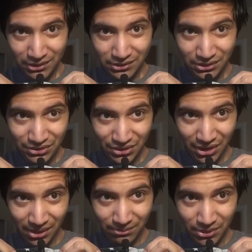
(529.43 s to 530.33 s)
Subscribe
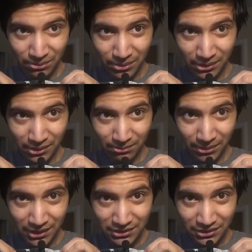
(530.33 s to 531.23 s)
to
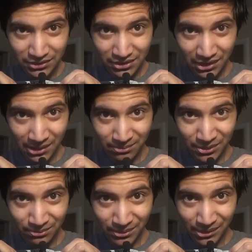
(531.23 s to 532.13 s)
PewDiePie. Subscribe
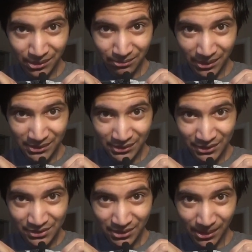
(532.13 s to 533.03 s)
to PewDiePie.
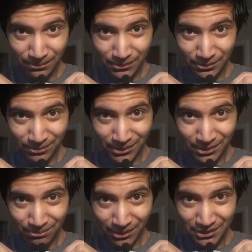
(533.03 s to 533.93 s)
Subscribe to
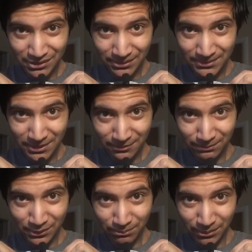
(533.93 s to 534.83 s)
PewDiePie. Subscribe
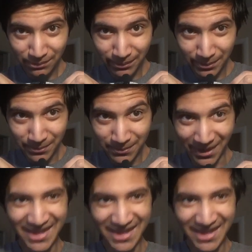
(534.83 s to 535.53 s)
to PewDiePie.